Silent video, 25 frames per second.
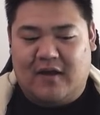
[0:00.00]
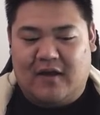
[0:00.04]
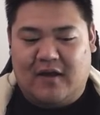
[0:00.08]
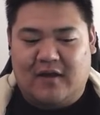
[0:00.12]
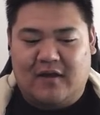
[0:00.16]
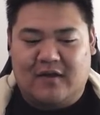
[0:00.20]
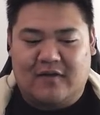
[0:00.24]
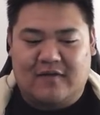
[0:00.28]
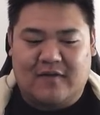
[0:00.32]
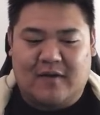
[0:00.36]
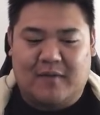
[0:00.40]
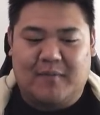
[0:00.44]

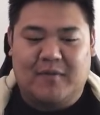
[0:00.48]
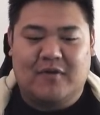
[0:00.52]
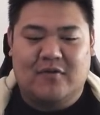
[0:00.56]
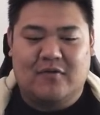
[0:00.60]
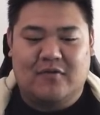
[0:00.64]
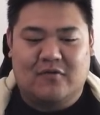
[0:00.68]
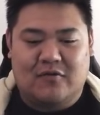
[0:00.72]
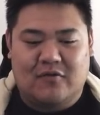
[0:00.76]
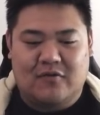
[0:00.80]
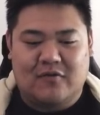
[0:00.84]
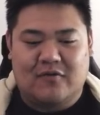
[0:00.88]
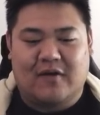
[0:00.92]
summon,
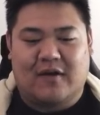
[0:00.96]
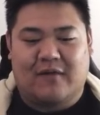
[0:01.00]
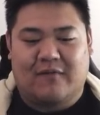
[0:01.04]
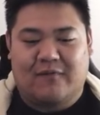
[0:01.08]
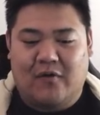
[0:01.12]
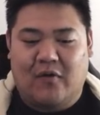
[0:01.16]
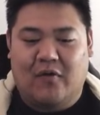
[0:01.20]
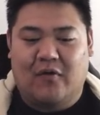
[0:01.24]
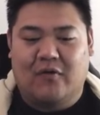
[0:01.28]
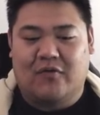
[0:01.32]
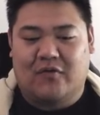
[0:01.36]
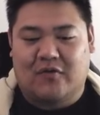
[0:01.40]
choosing a
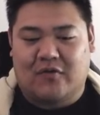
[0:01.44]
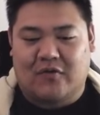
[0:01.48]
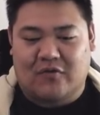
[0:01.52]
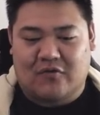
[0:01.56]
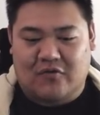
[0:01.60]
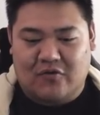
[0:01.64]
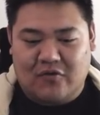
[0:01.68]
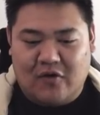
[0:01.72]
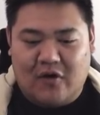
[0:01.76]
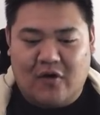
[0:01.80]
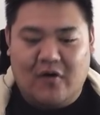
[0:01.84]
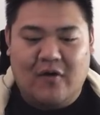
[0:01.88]
forward you
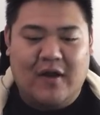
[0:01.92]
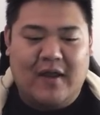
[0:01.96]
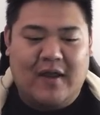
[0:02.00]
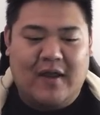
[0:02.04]
control.